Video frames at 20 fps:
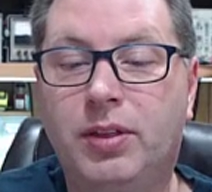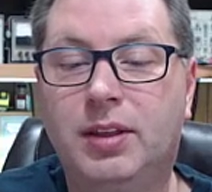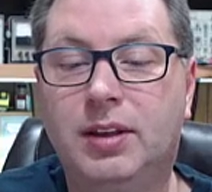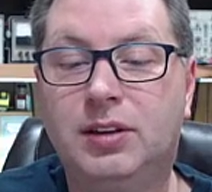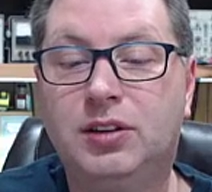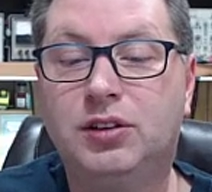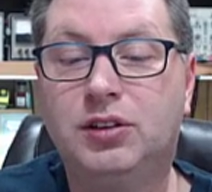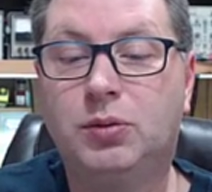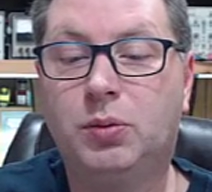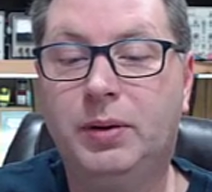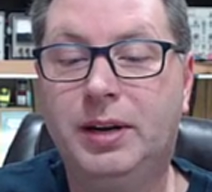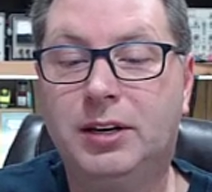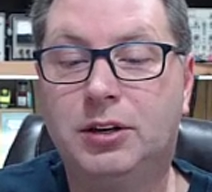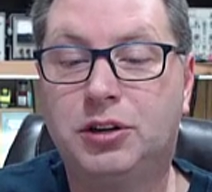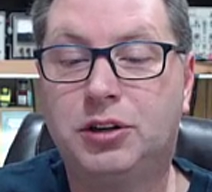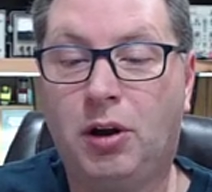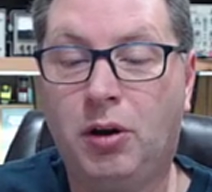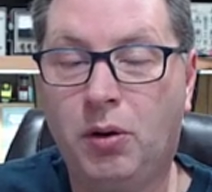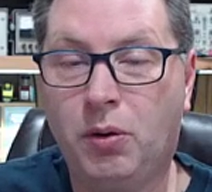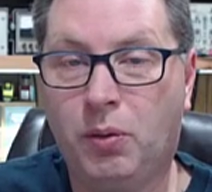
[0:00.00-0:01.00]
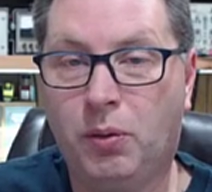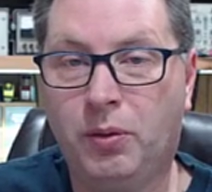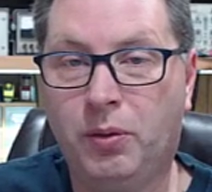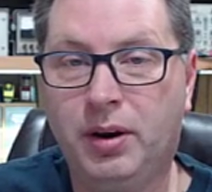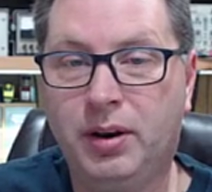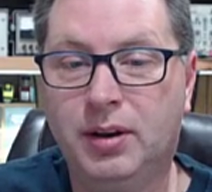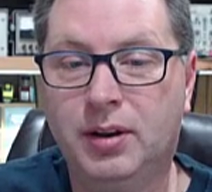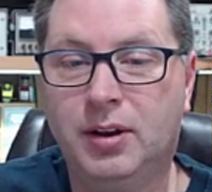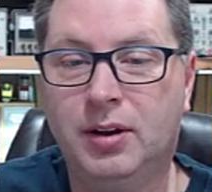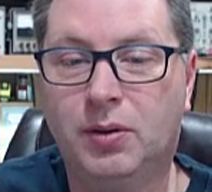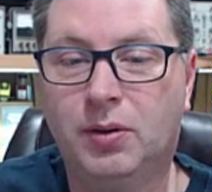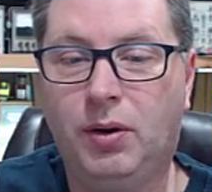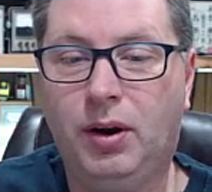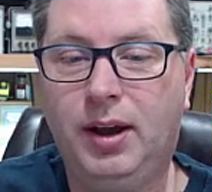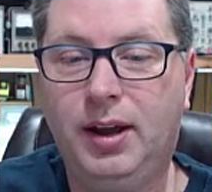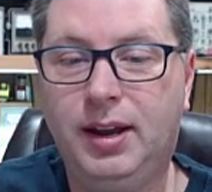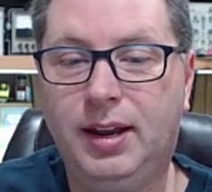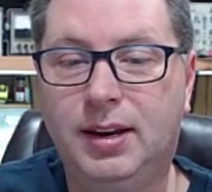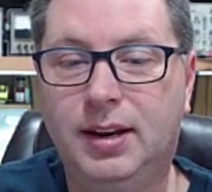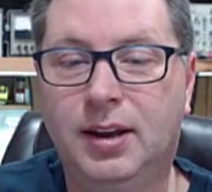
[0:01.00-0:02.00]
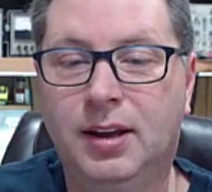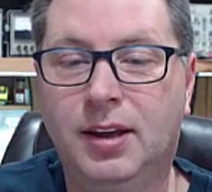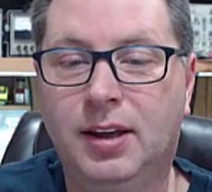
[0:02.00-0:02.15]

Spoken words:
this switch on, right,